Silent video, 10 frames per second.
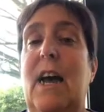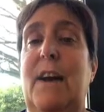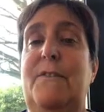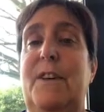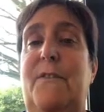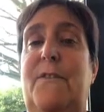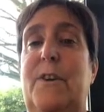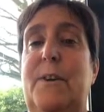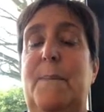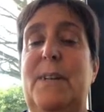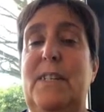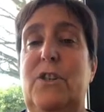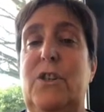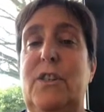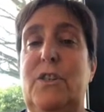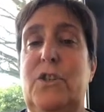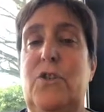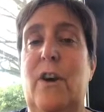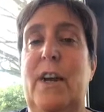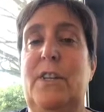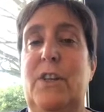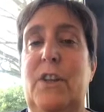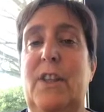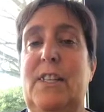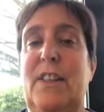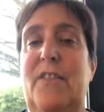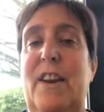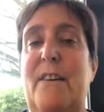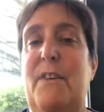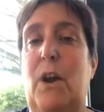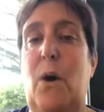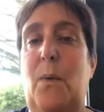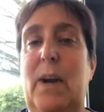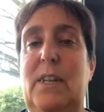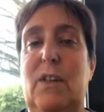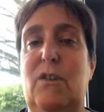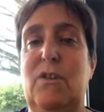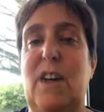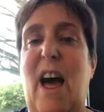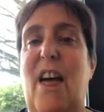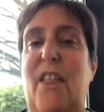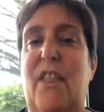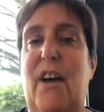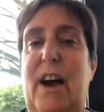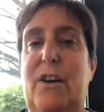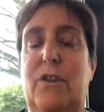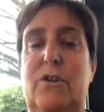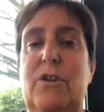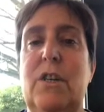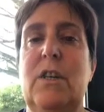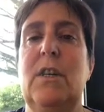of different positions to try and do this, and they never always looked that good.